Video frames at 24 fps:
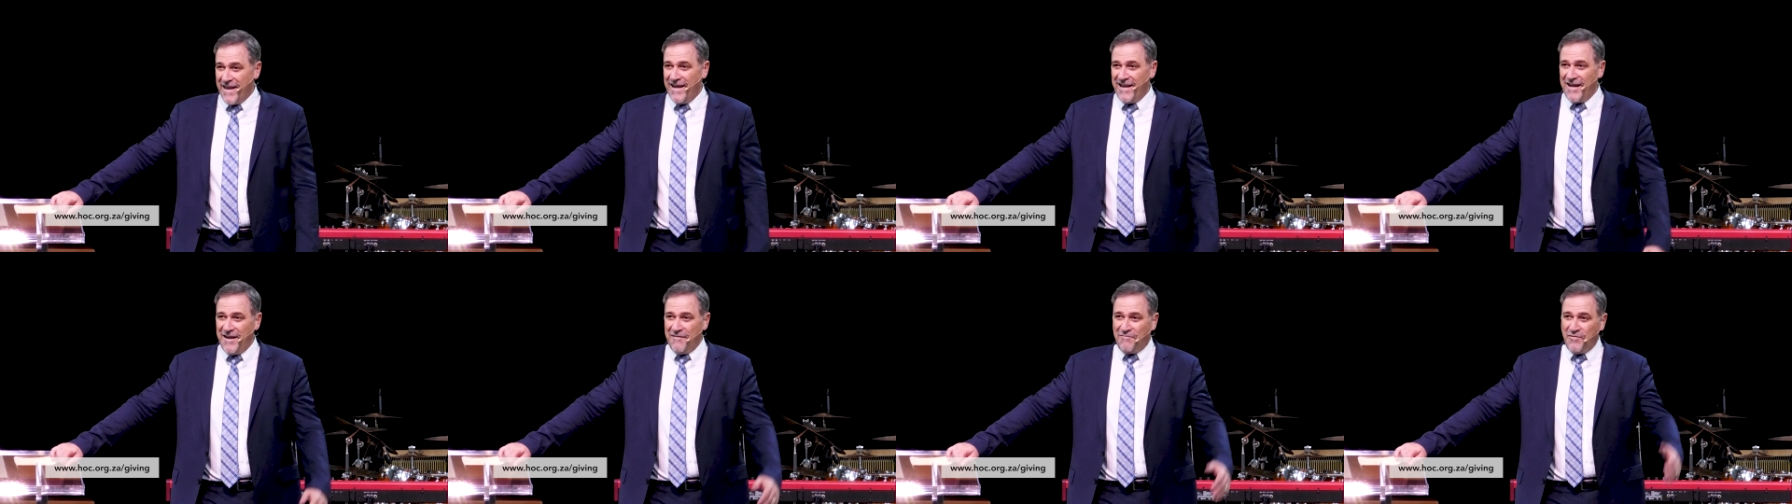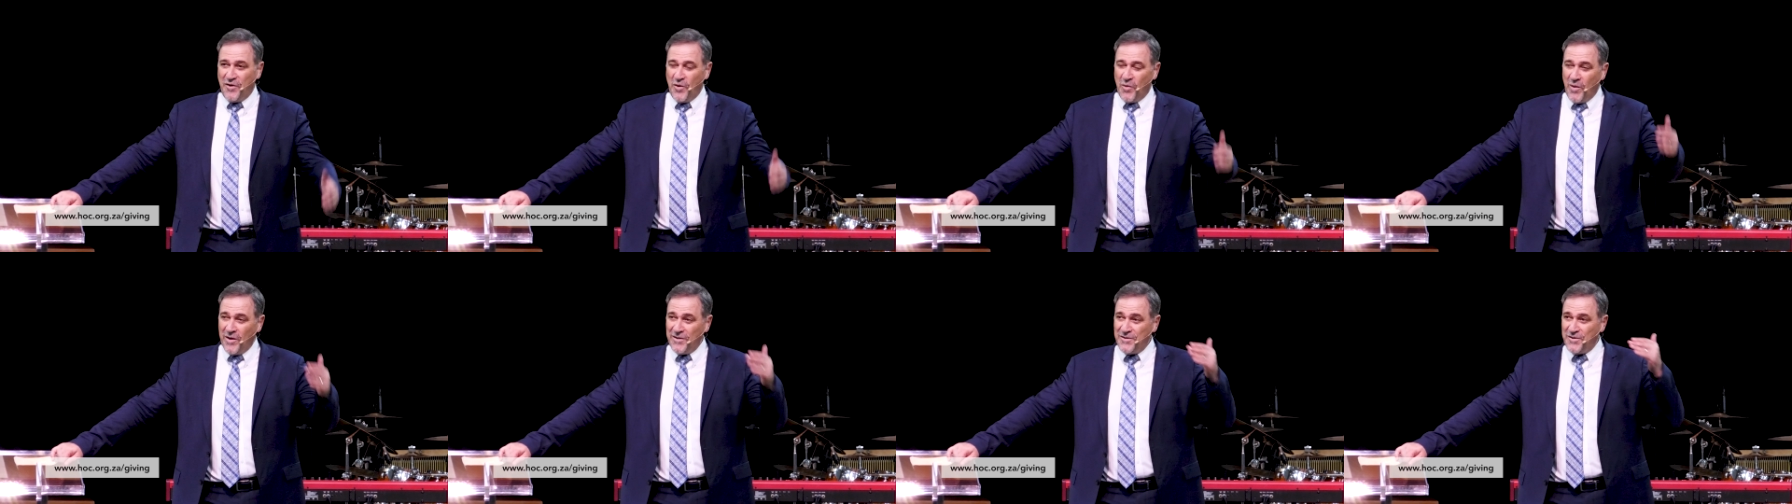If
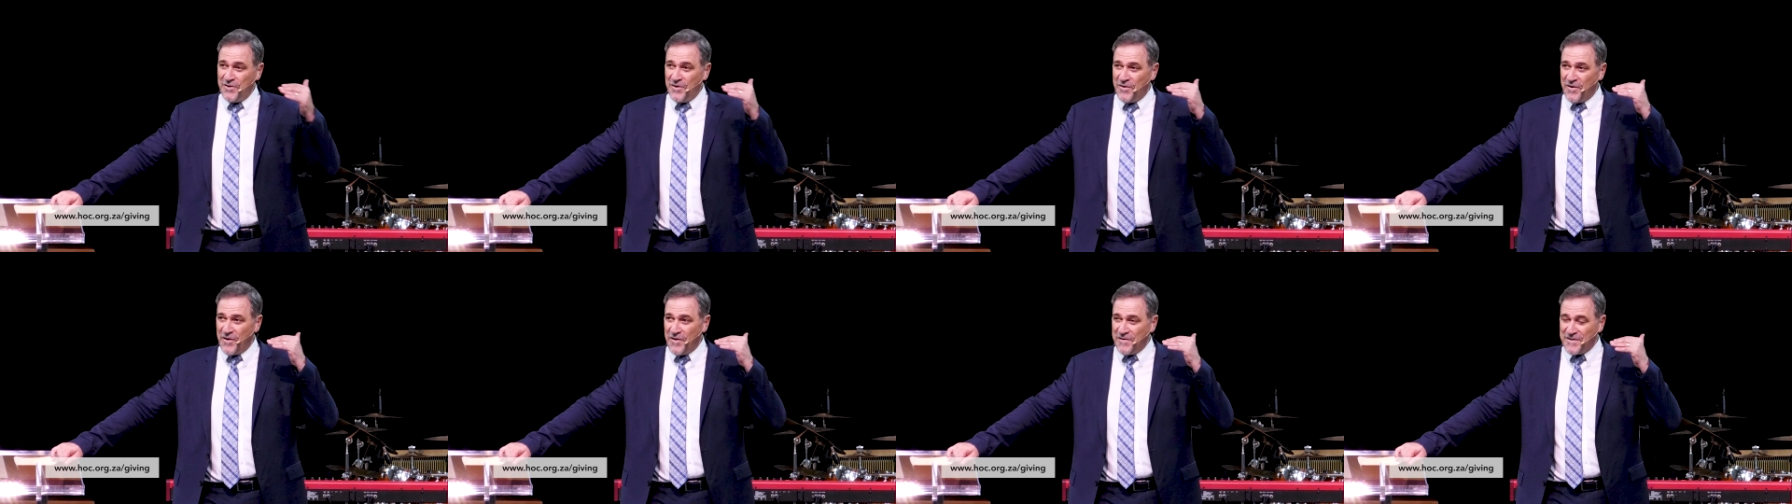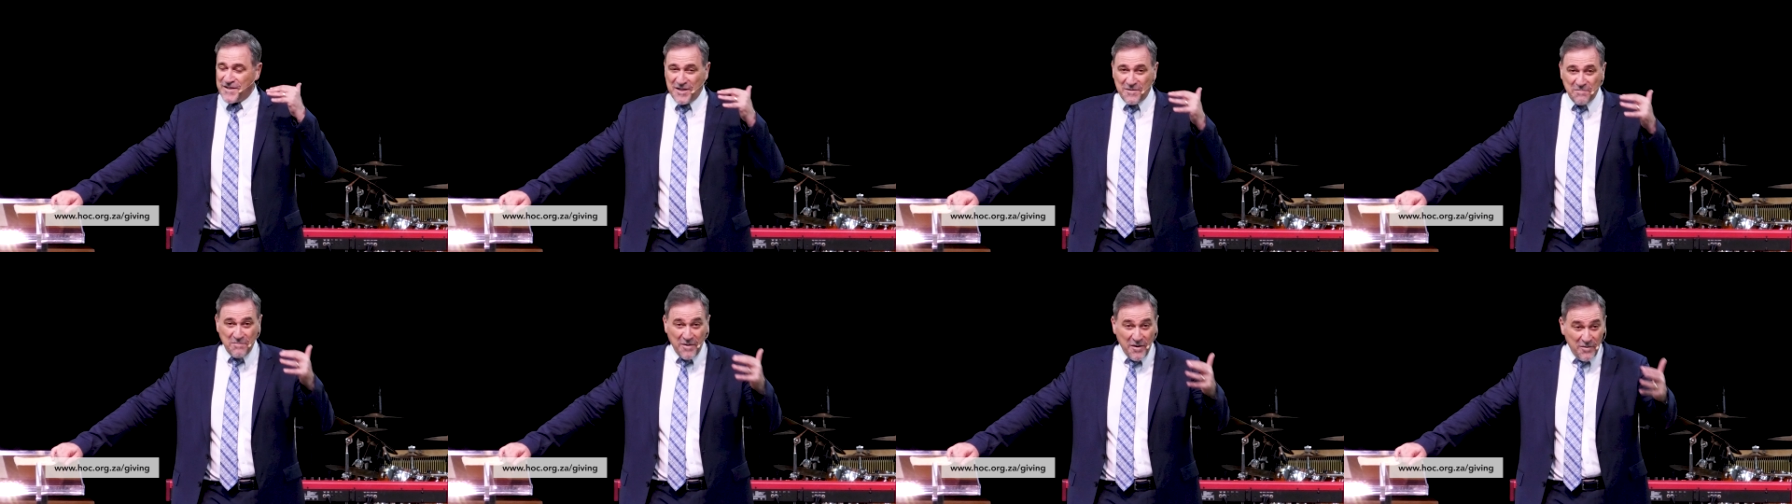you want to grow
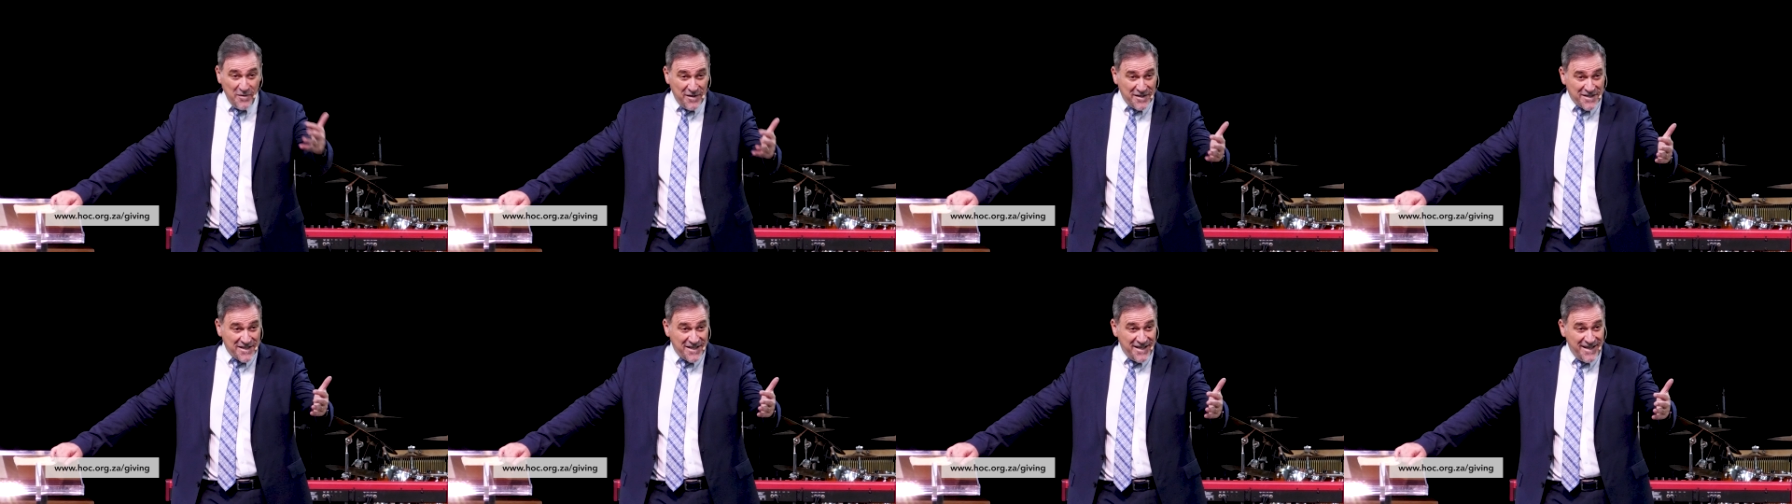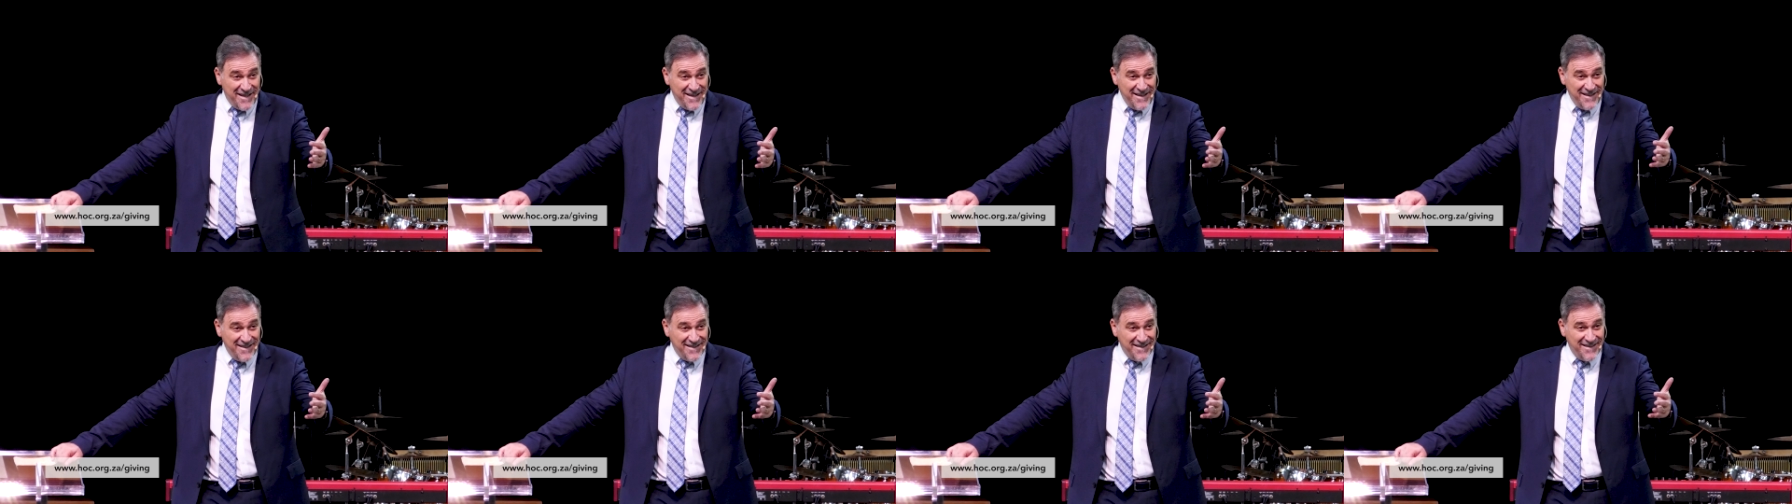
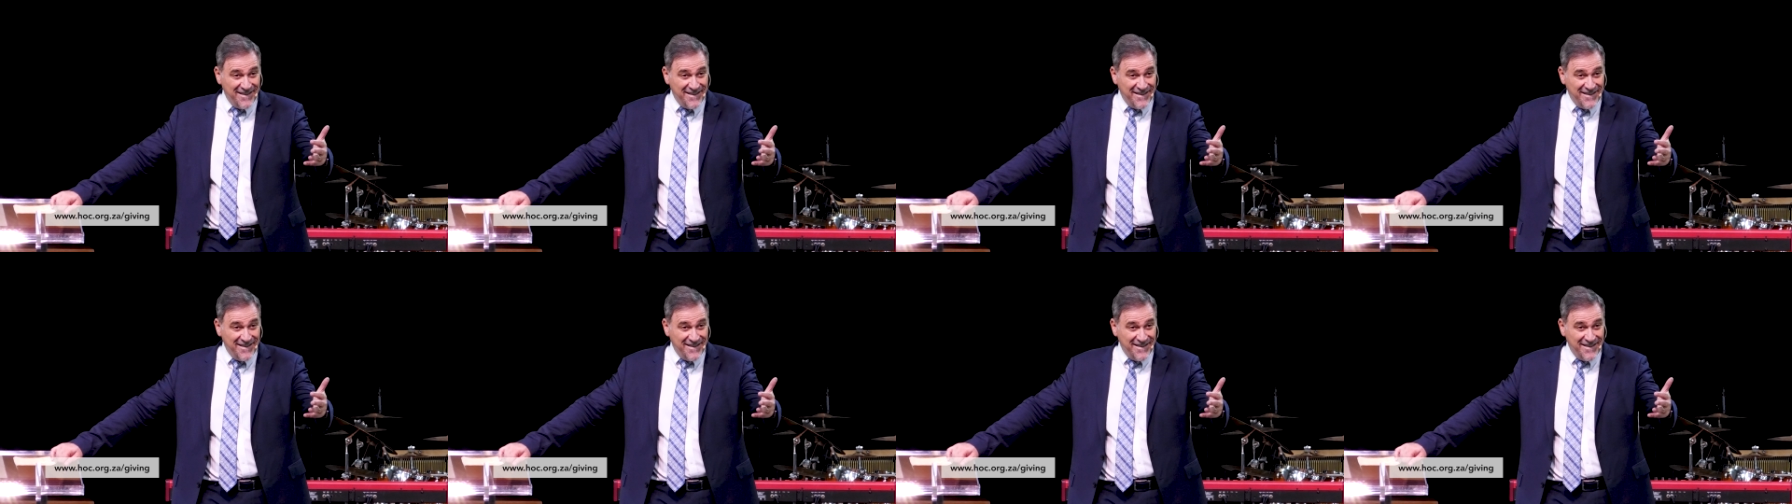spiritually,